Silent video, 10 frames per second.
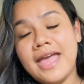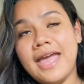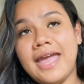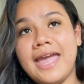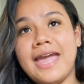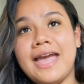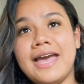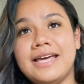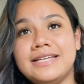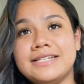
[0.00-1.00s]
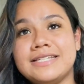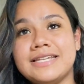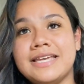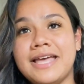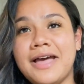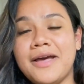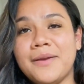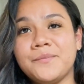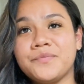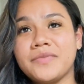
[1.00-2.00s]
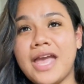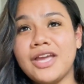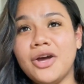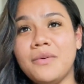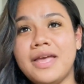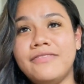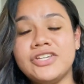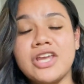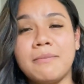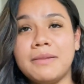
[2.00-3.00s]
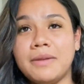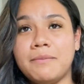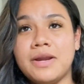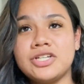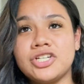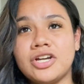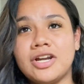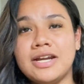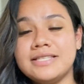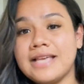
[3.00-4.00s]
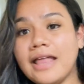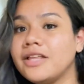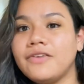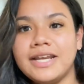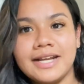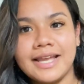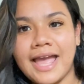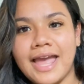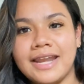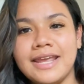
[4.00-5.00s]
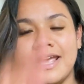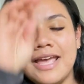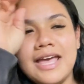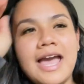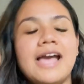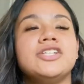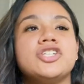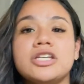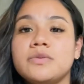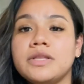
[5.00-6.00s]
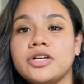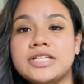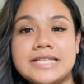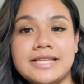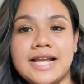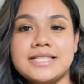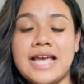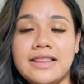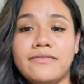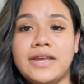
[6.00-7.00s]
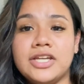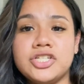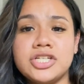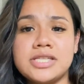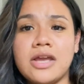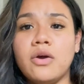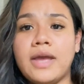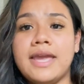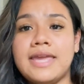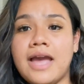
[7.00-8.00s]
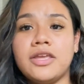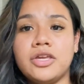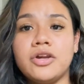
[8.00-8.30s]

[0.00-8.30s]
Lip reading: And I go in, they check my blood pressure, it's elevated again, And just with her seeing that it's elevated, she's like, okay, yeah,